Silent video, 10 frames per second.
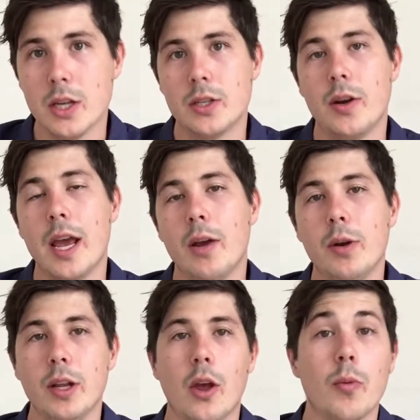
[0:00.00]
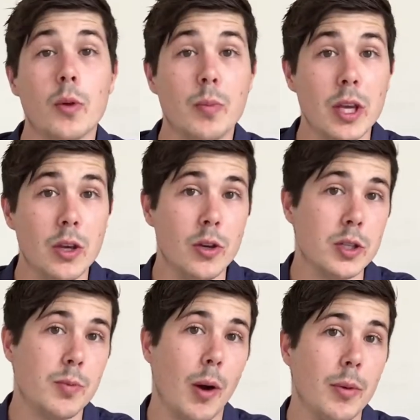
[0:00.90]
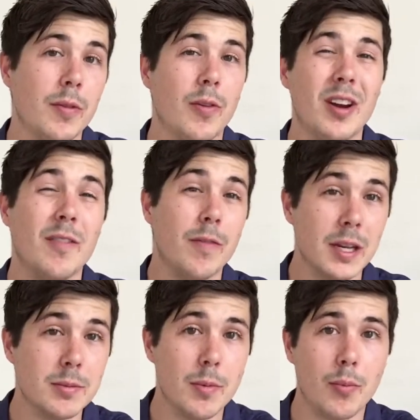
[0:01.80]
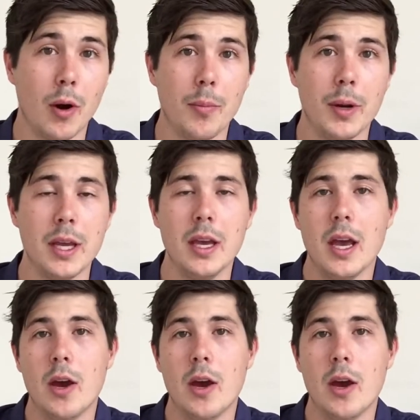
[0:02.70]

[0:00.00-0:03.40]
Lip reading: So an equity loan would be used probably for an investment property,